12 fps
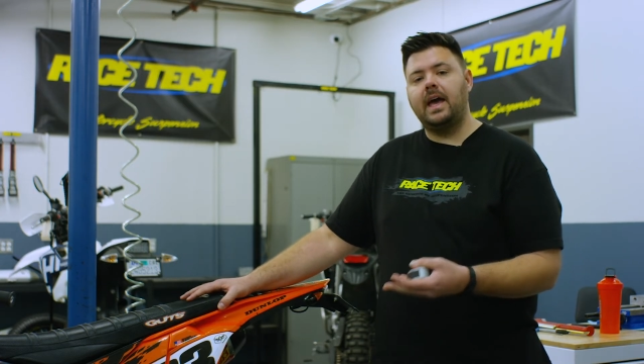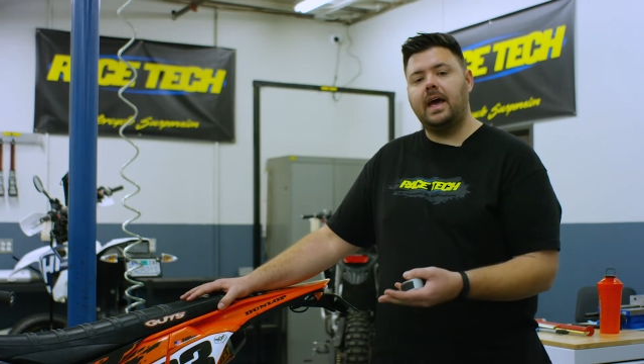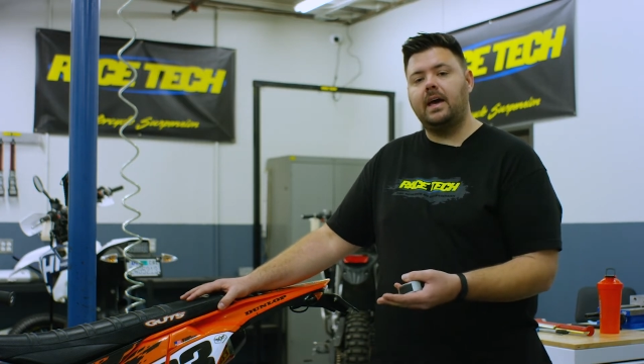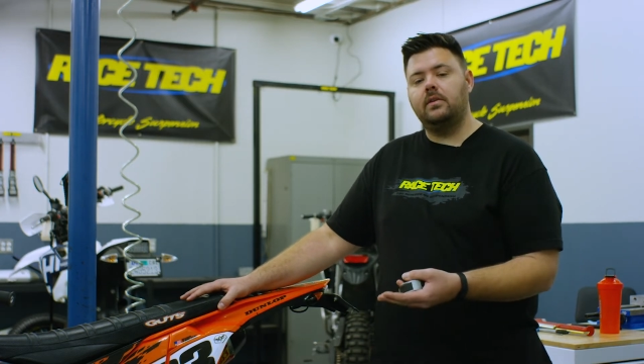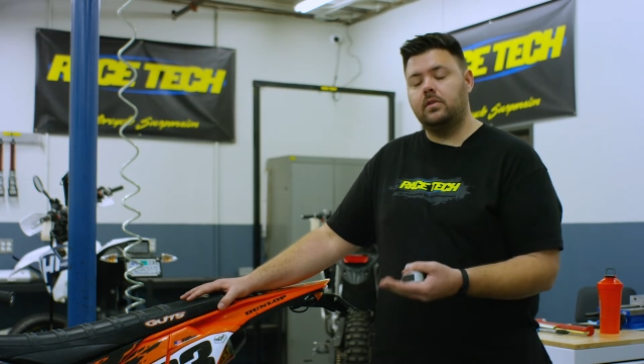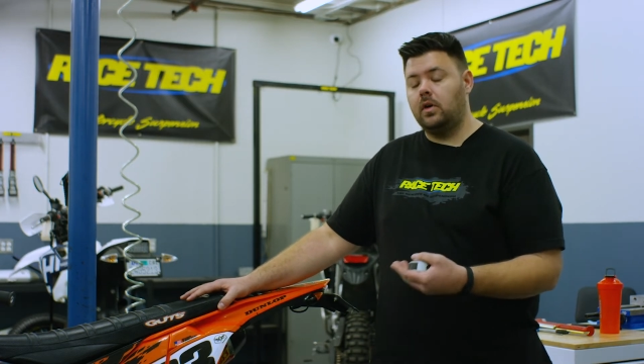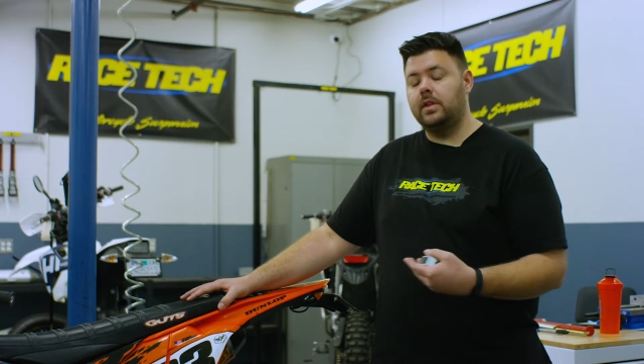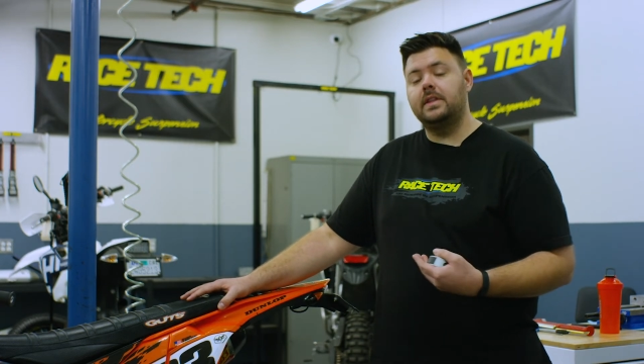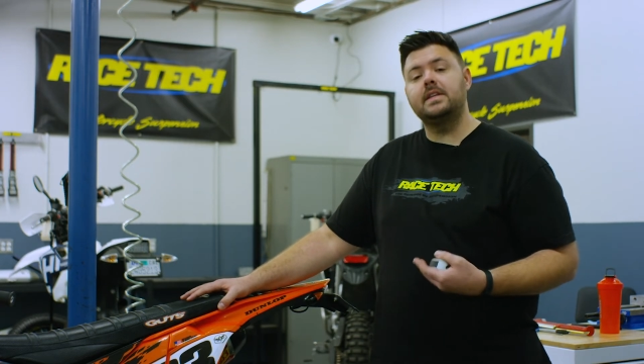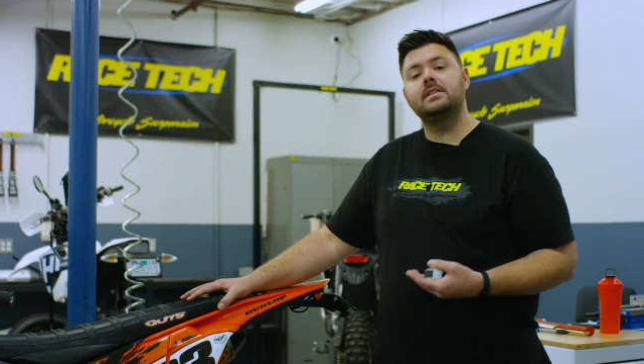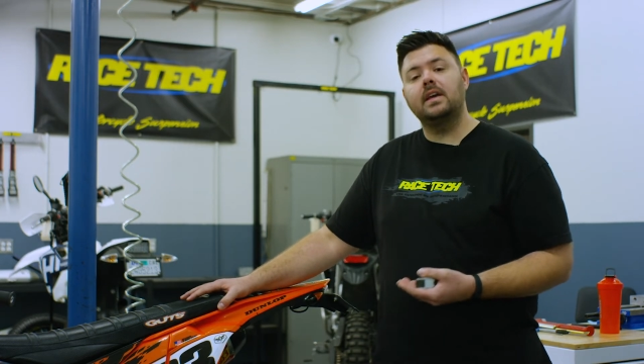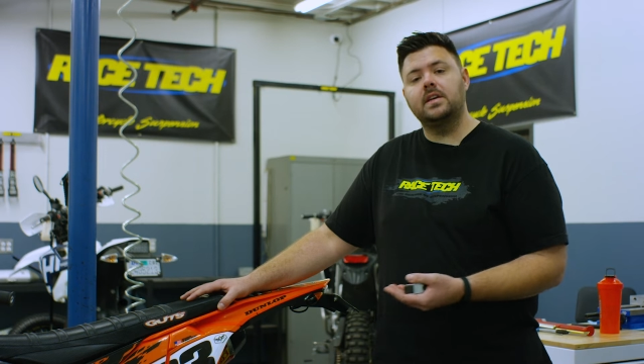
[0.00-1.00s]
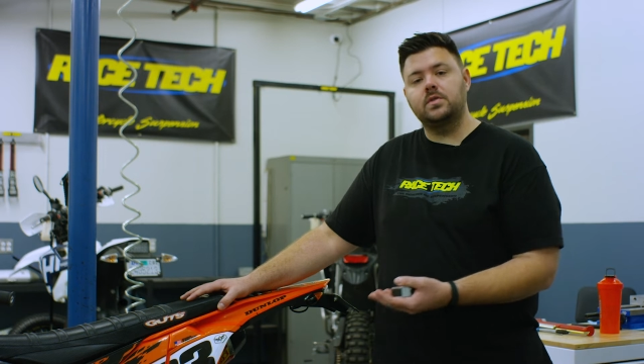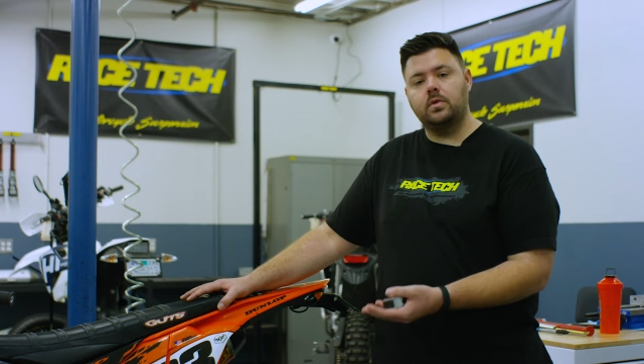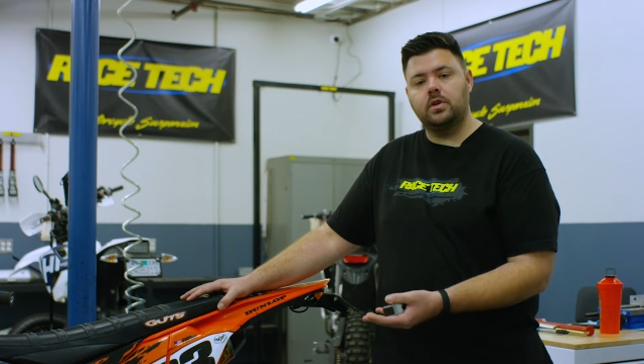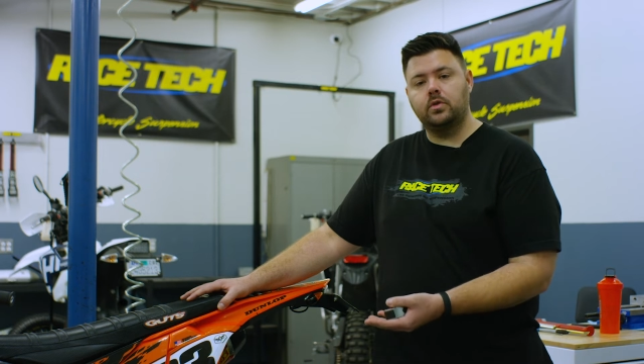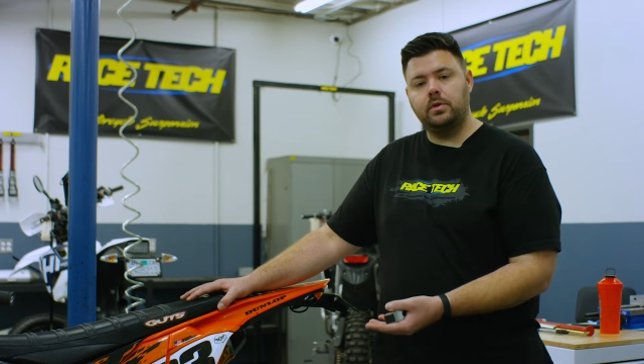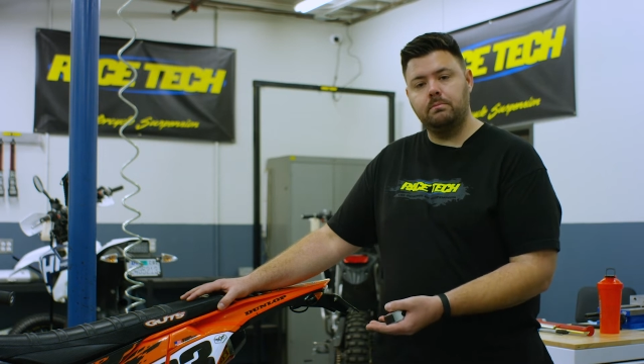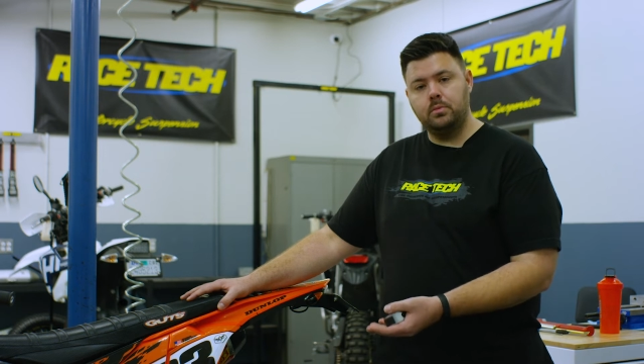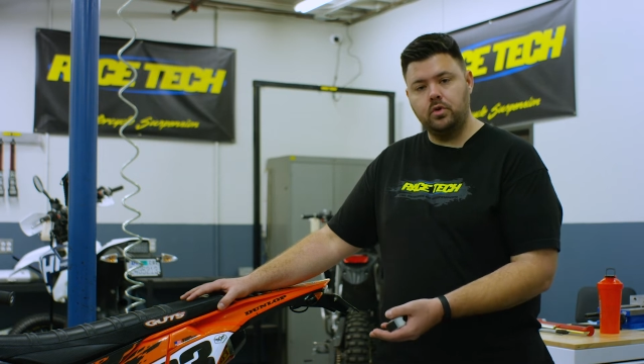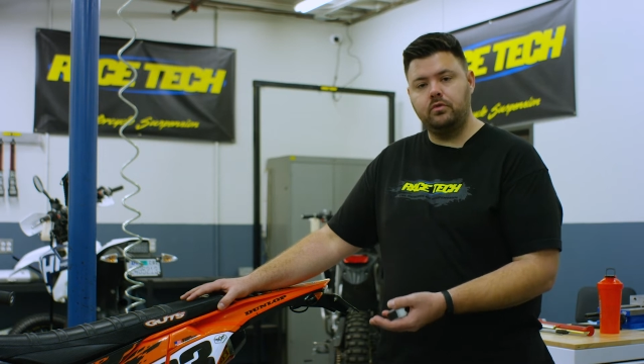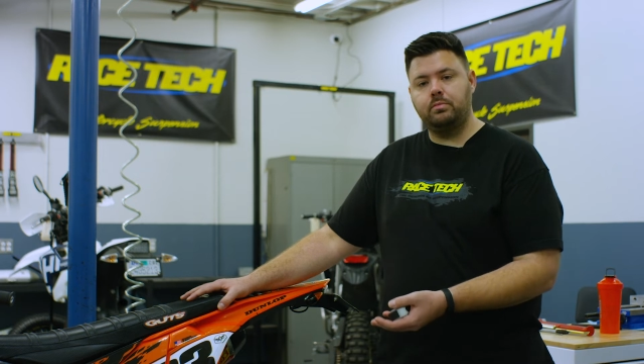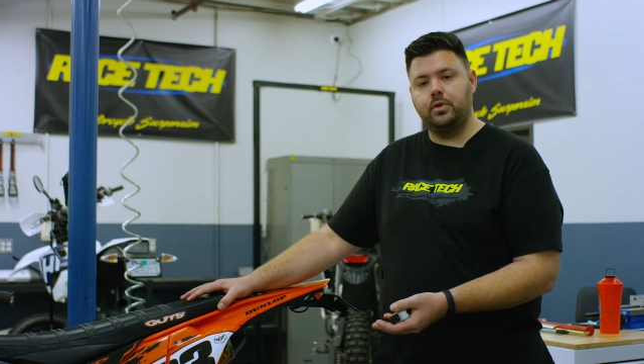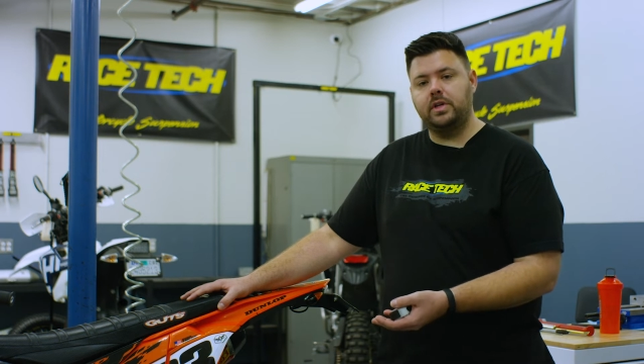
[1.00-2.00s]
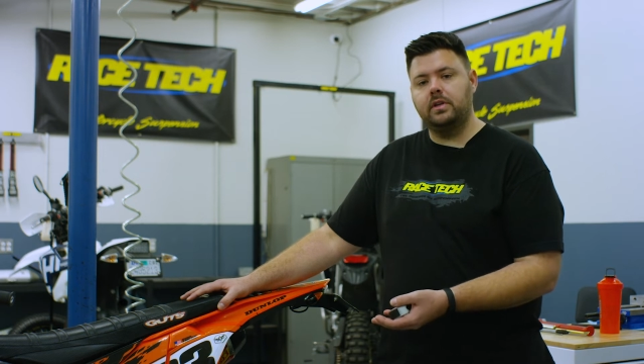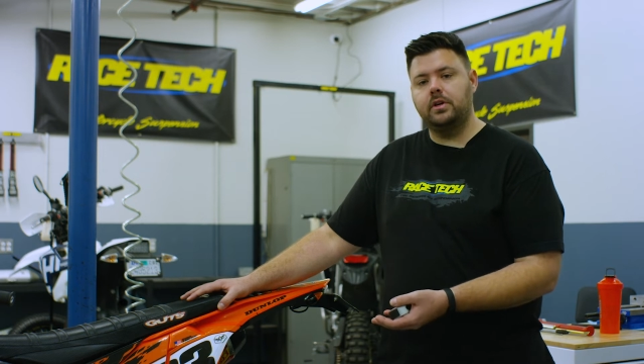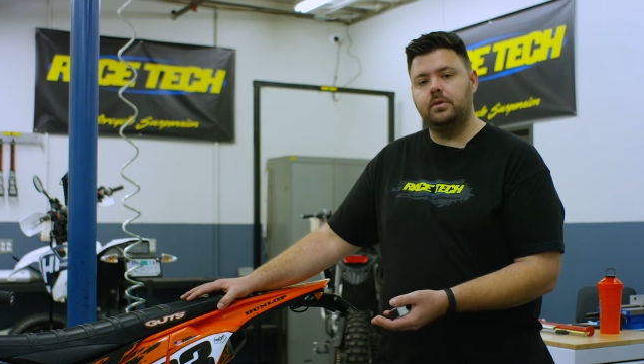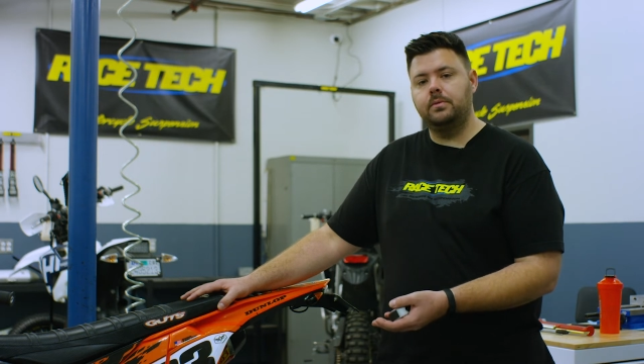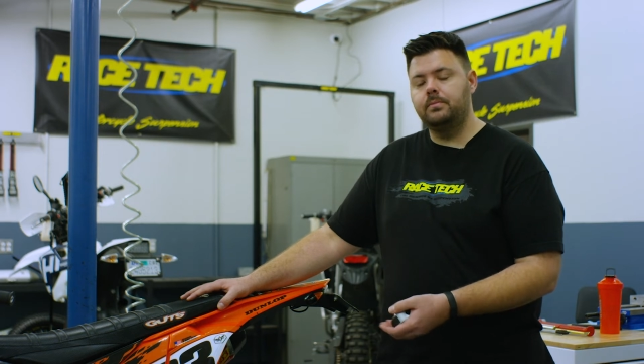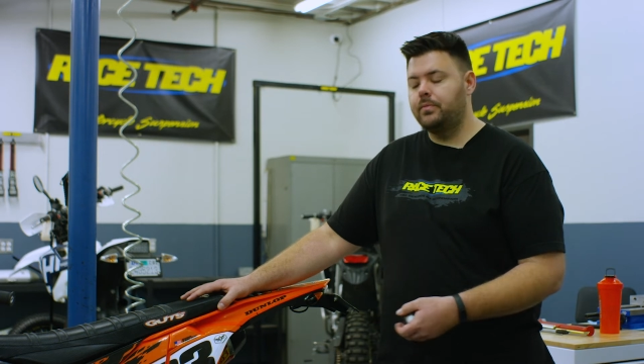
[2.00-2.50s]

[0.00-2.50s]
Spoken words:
on this case, we're gonna remove preload